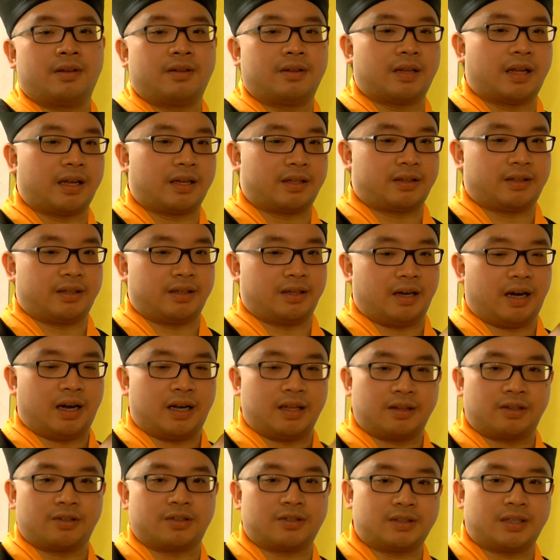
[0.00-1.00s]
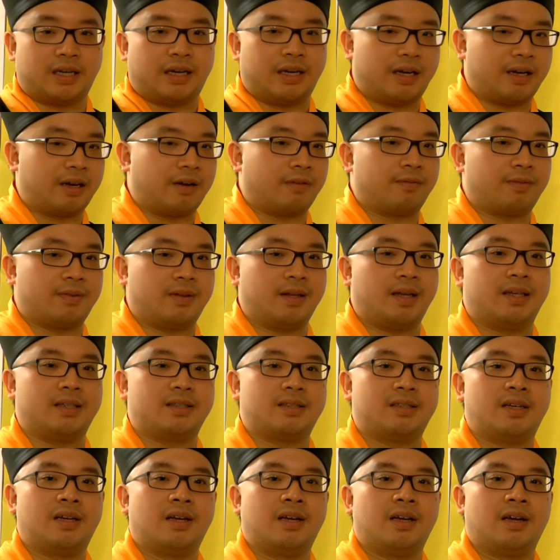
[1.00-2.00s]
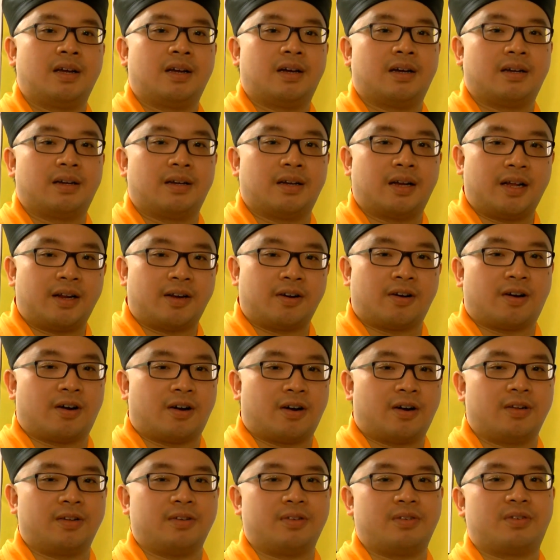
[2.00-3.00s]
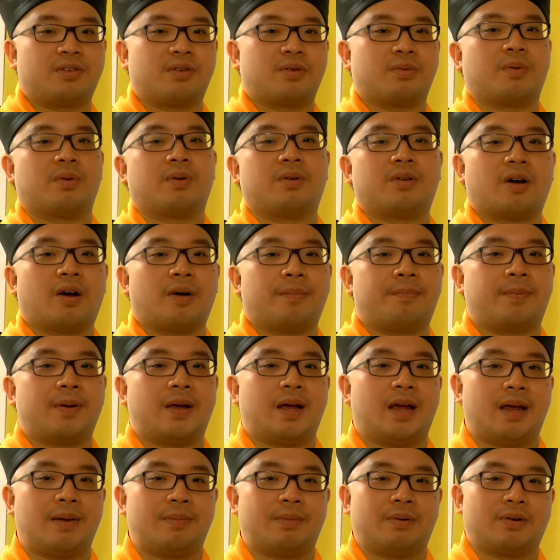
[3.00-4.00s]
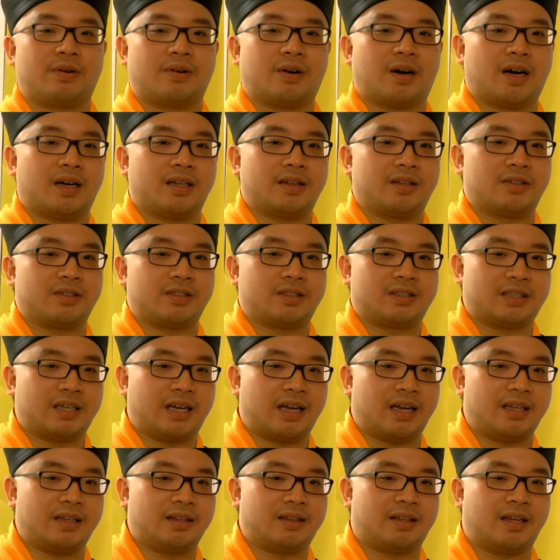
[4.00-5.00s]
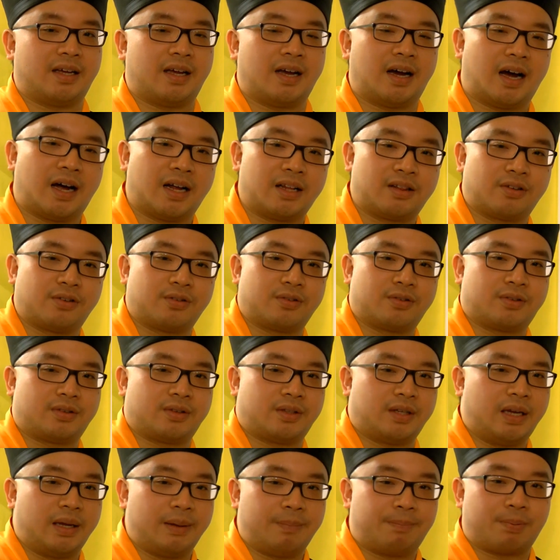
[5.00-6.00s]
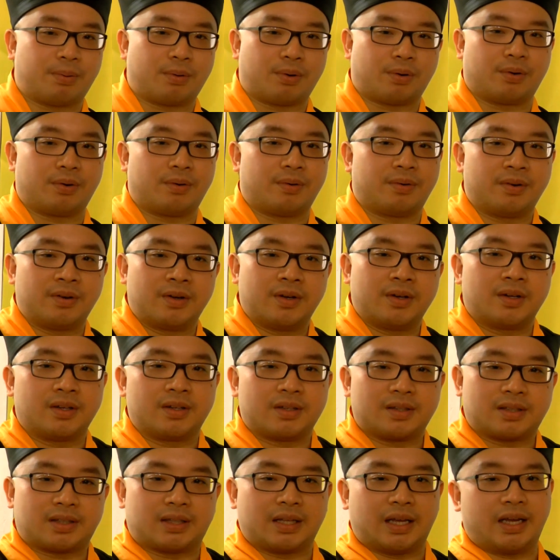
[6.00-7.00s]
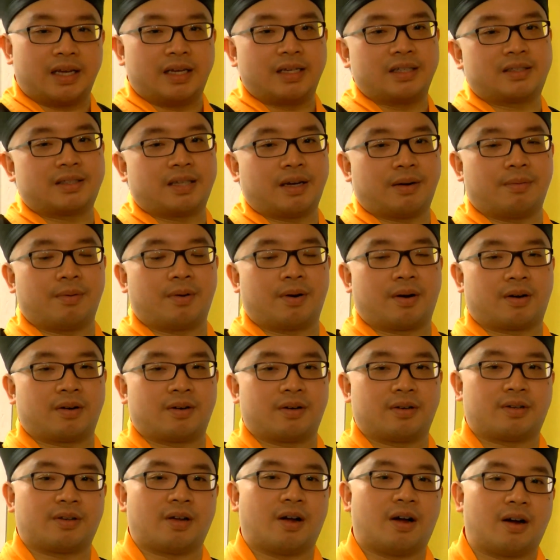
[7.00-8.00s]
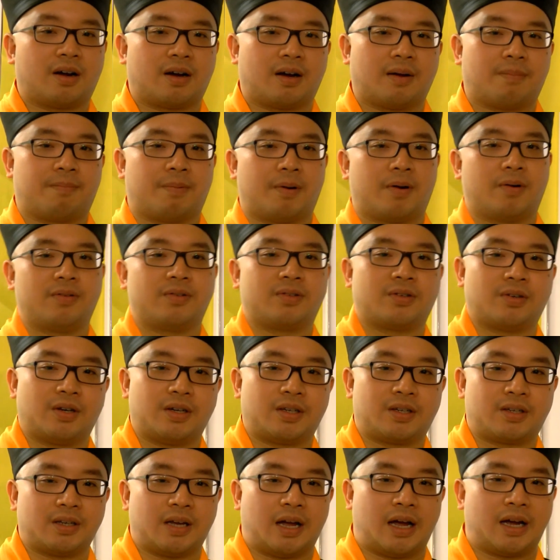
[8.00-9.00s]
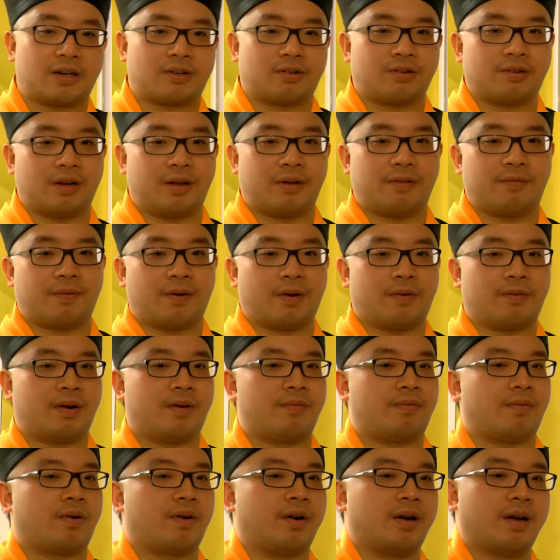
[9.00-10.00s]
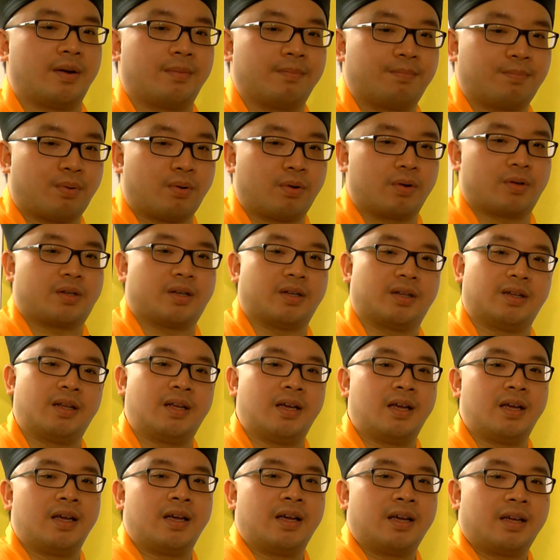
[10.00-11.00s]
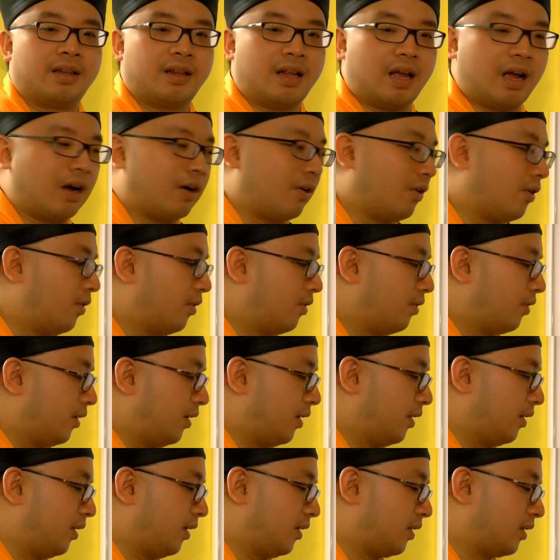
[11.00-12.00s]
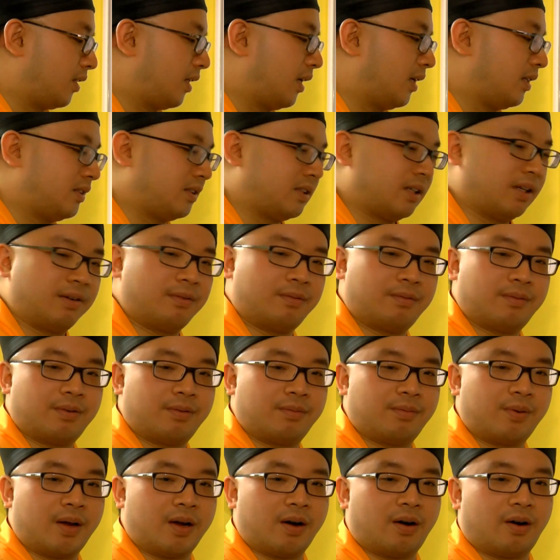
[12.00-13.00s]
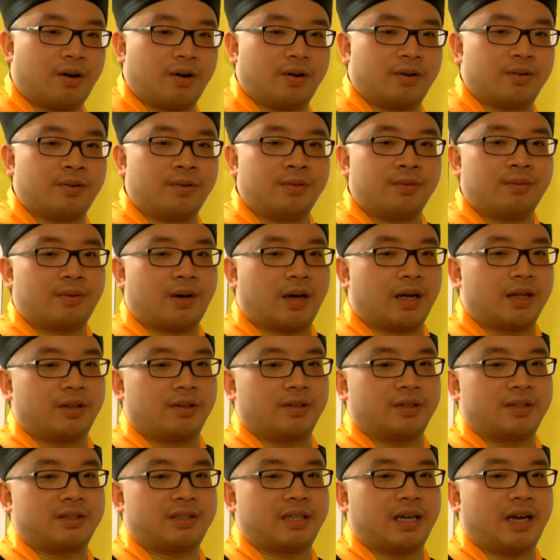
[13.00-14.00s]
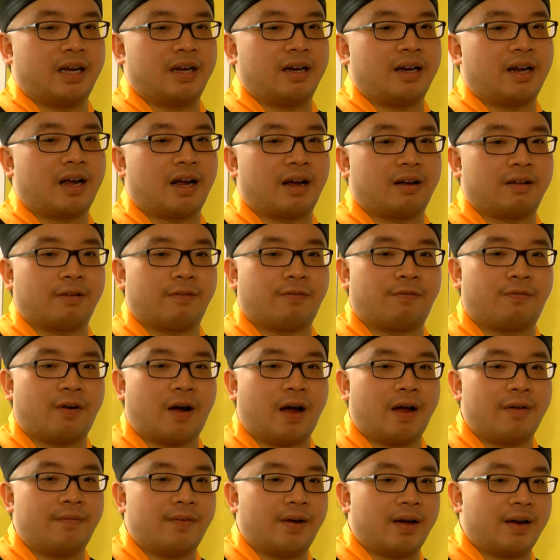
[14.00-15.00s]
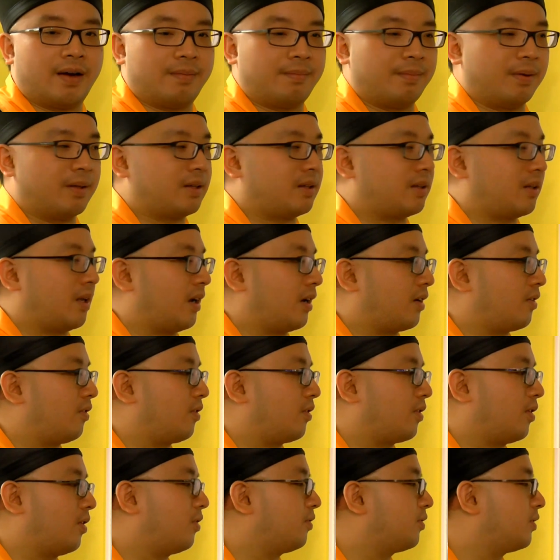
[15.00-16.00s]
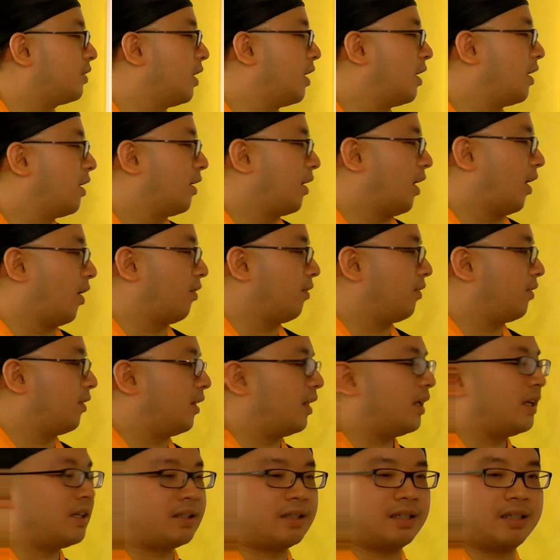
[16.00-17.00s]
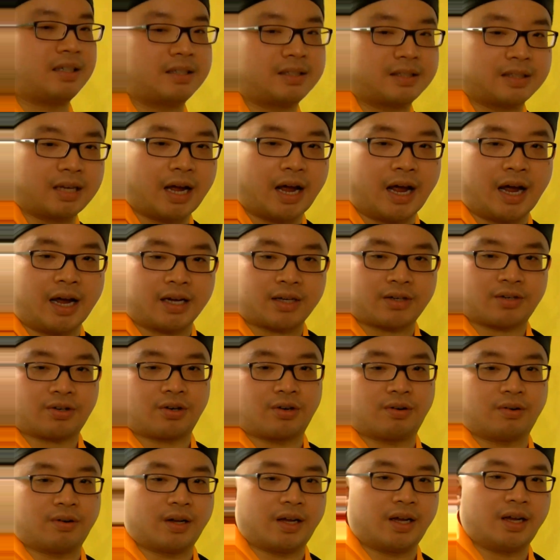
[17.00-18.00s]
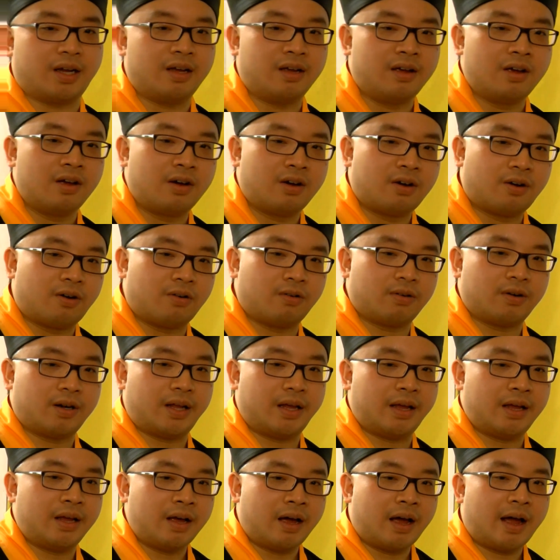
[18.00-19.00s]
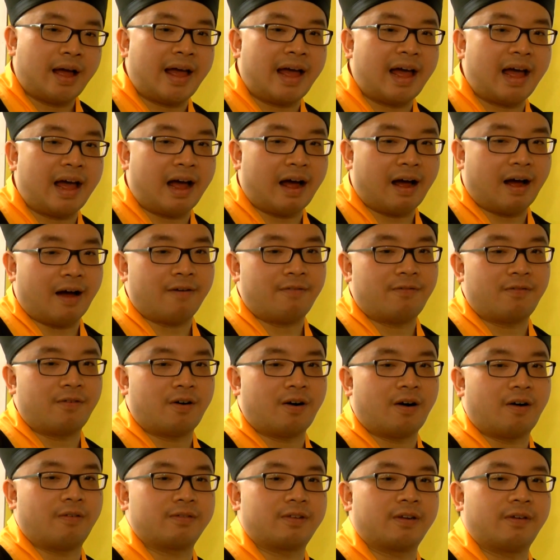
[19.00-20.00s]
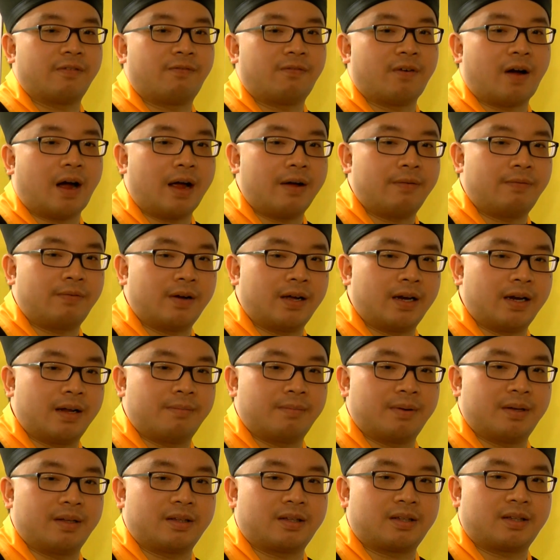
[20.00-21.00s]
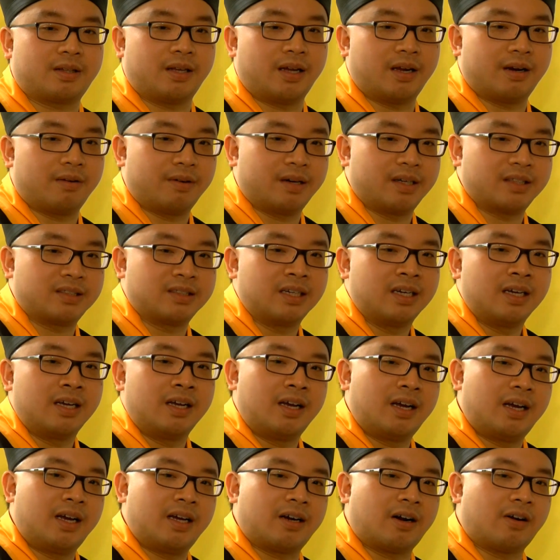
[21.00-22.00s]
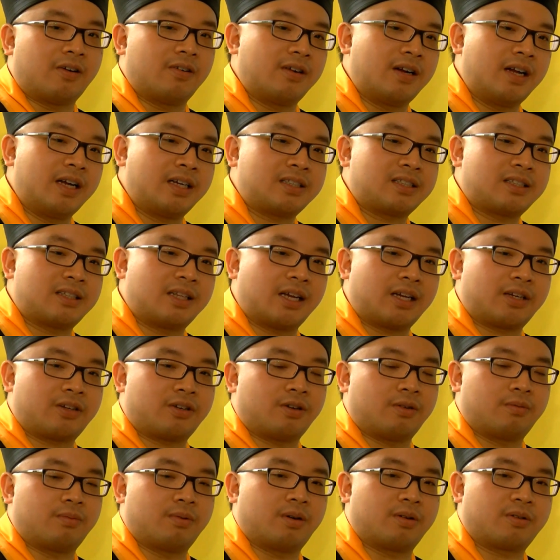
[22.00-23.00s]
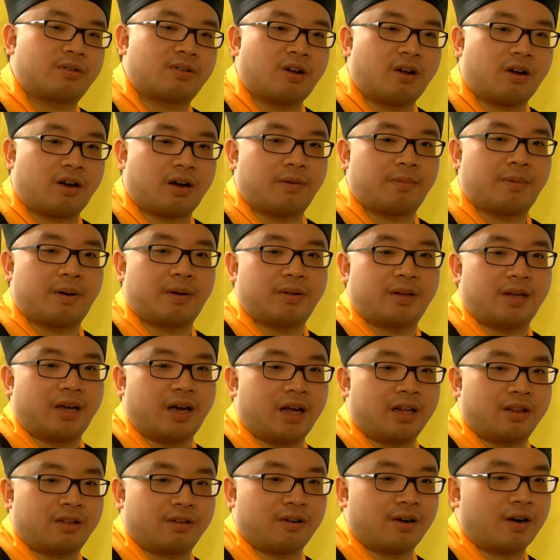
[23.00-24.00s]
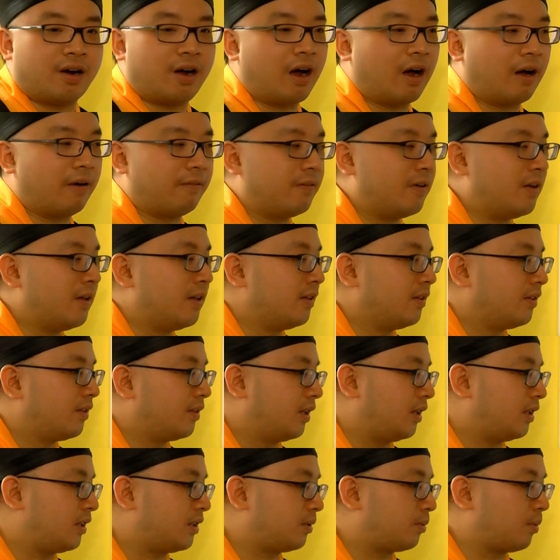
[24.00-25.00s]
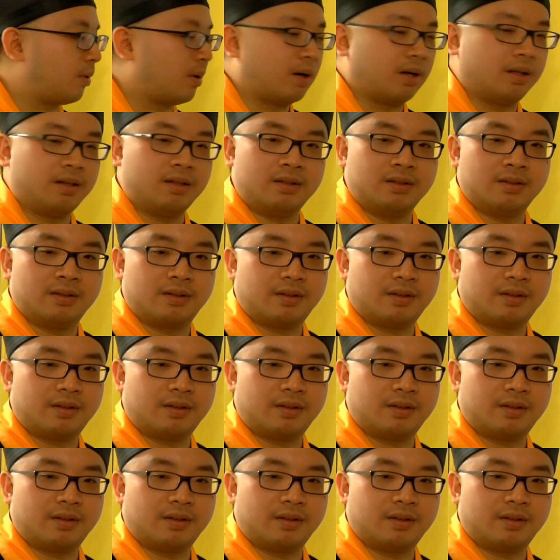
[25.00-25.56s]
like the understanding of this, later on, you will not be able to understand the other deeper things that we're going to talk about. So it's actually very, very important. Now, in this lesson, we all understand how the 5-element cycle goes. Now, this is actually only half of the 5-element theories. In our next lecture, we'll talk about the other half. This one,